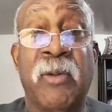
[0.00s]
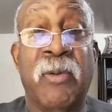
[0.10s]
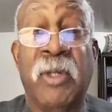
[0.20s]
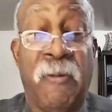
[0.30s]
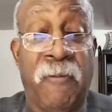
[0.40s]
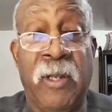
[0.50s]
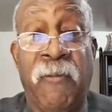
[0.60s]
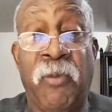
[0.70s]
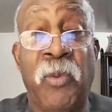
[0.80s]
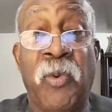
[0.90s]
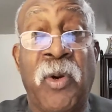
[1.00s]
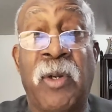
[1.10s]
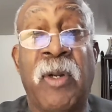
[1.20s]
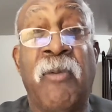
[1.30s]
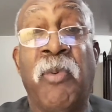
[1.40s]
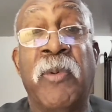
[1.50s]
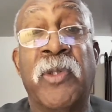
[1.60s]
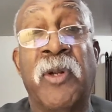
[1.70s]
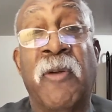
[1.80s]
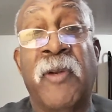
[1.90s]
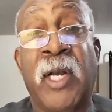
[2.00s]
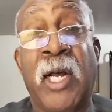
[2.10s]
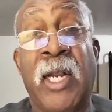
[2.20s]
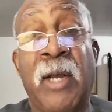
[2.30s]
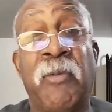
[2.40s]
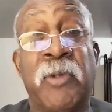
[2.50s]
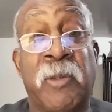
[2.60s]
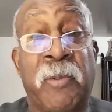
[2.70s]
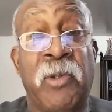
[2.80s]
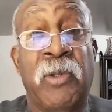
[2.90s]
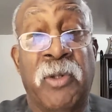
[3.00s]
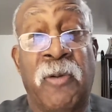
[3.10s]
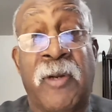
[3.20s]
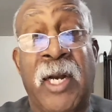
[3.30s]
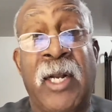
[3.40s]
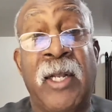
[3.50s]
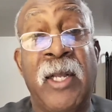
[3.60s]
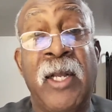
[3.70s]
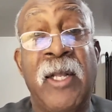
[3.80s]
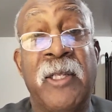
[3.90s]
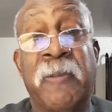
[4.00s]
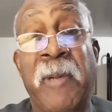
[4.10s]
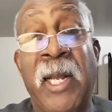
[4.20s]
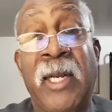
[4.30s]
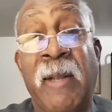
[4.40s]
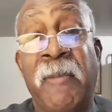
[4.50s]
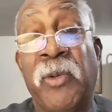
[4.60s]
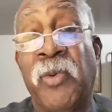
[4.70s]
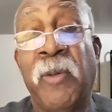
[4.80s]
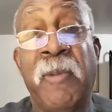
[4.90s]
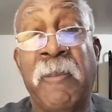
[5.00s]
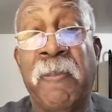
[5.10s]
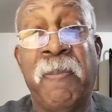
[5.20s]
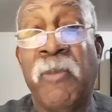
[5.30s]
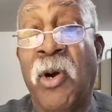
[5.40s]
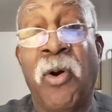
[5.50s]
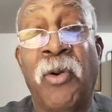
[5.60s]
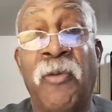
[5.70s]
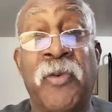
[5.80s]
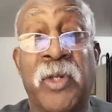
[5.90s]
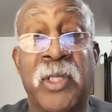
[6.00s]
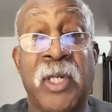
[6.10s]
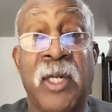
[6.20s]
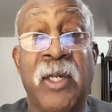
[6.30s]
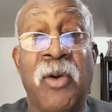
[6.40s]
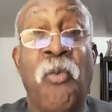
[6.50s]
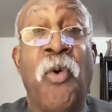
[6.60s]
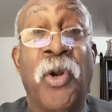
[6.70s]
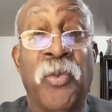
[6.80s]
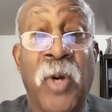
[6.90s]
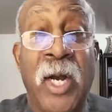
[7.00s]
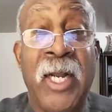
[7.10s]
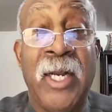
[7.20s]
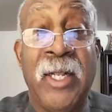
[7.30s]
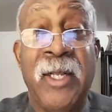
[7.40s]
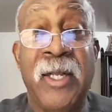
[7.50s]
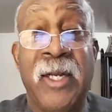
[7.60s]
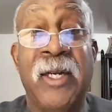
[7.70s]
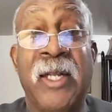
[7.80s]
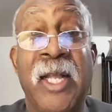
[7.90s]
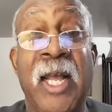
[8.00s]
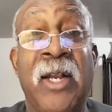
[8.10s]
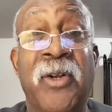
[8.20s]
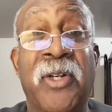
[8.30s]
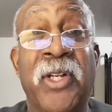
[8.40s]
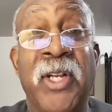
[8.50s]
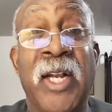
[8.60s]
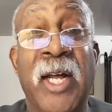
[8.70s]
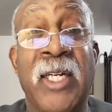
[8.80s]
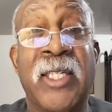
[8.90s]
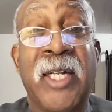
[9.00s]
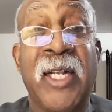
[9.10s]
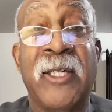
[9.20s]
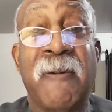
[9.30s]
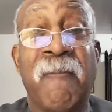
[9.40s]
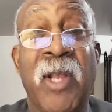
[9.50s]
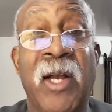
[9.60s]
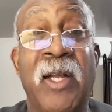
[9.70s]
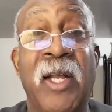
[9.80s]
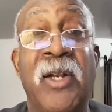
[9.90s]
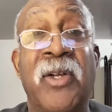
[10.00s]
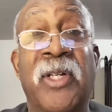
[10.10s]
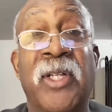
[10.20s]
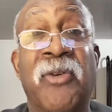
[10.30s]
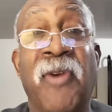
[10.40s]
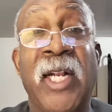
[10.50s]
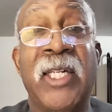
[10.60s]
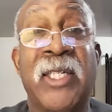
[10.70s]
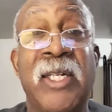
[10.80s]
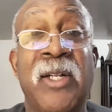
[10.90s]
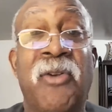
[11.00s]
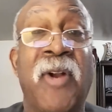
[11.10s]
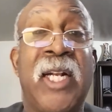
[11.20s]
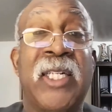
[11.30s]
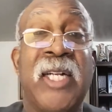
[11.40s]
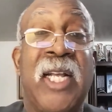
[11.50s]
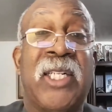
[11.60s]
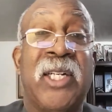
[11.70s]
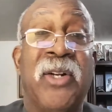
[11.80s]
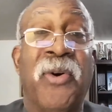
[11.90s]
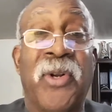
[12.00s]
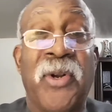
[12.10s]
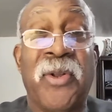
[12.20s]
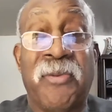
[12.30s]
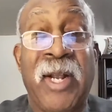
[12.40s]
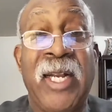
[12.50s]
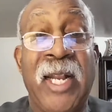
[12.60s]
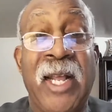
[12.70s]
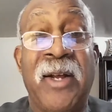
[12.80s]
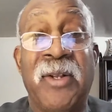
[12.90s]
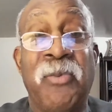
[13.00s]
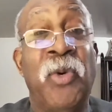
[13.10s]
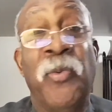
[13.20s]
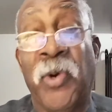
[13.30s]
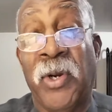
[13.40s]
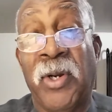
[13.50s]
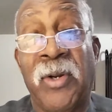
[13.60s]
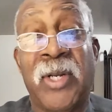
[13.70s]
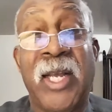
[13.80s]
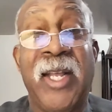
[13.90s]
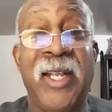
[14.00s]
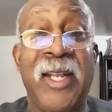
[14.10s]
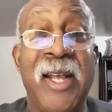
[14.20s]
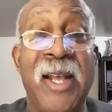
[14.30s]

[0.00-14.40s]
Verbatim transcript: So if, if, we weren't, if we were serving God like we are supposed to serve God, this pandemic wouldn't be all over us, huh? Worldwide. Uh, and look at the United States. Uh, look at the greatest, the greatest nation on earth right now. We were okay.